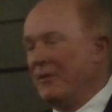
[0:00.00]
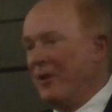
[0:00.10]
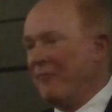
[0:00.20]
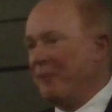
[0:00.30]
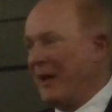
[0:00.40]
little
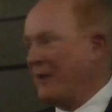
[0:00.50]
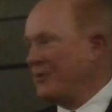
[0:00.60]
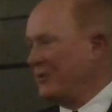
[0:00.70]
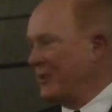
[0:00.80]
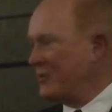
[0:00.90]
off
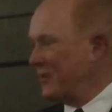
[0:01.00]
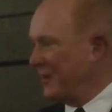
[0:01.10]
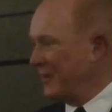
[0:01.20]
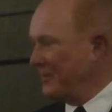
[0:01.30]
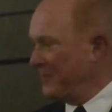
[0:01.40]
balance
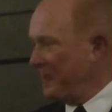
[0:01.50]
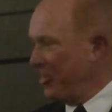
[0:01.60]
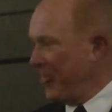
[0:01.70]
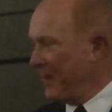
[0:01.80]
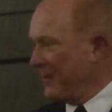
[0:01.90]
initially,
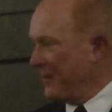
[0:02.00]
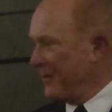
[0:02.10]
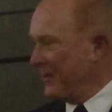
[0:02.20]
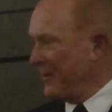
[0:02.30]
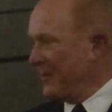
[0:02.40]

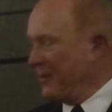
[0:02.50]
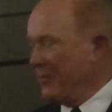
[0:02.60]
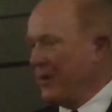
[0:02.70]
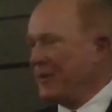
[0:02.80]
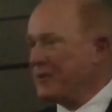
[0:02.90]

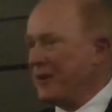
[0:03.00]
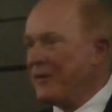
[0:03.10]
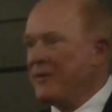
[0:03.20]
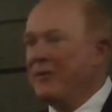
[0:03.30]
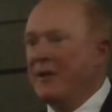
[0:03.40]
but I
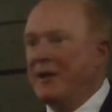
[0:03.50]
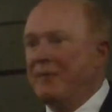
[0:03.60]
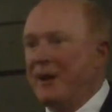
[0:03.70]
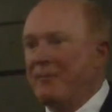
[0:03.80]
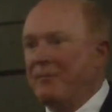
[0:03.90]
started to think
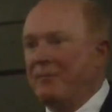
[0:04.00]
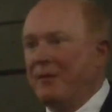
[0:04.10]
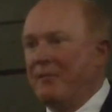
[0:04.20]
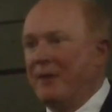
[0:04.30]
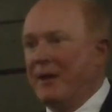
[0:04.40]
about
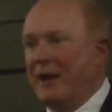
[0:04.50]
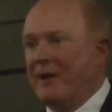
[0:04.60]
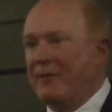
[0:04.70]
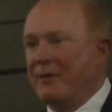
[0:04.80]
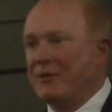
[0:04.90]
being
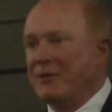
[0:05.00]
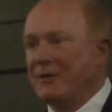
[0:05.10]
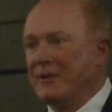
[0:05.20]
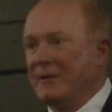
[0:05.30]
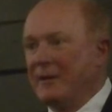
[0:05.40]

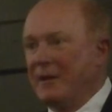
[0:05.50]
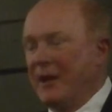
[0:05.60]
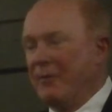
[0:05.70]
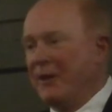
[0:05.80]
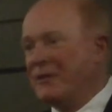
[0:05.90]
Irish.
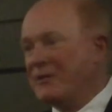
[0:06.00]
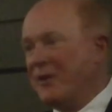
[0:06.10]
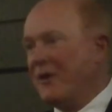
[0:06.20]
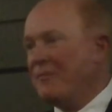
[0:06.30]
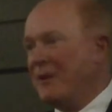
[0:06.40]
And when I
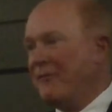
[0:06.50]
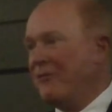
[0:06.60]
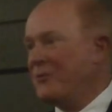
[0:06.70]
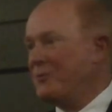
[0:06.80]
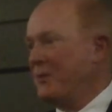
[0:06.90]
started my
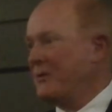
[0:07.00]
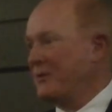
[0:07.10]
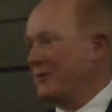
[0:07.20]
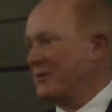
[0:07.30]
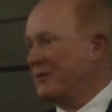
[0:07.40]
first
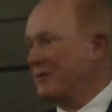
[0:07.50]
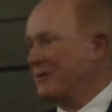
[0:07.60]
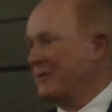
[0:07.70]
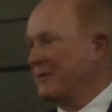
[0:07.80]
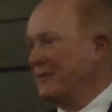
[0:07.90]
business,
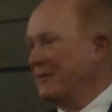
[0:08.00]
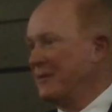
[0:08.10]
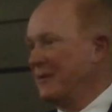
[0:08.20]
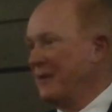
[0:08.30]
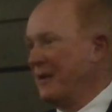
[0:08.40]

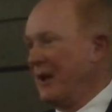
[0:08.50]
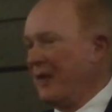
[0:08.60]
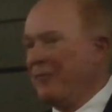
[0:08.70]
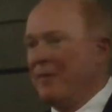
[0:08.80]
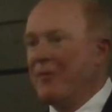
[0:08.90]

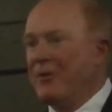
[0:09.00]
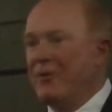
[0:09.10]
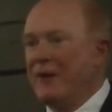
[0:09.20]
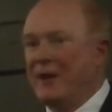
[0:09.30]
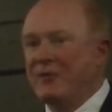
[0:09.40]
I remember
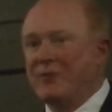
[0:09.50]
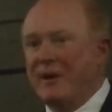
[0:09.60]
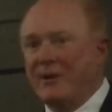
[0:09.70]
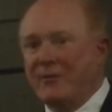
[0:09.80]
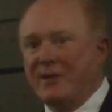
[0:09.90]
going out and
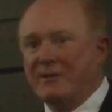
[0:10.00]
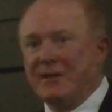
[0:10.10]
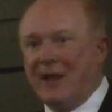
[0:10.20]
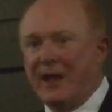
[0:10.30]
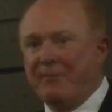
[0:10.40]
trying to raise
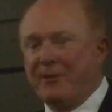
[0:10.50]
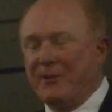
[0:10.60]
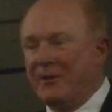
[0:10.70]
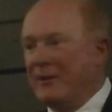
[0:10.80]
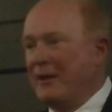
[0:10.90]
the
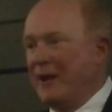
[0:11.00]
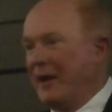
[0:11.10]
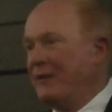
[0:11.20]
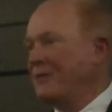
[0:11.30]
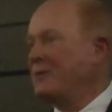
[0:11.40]
capital. I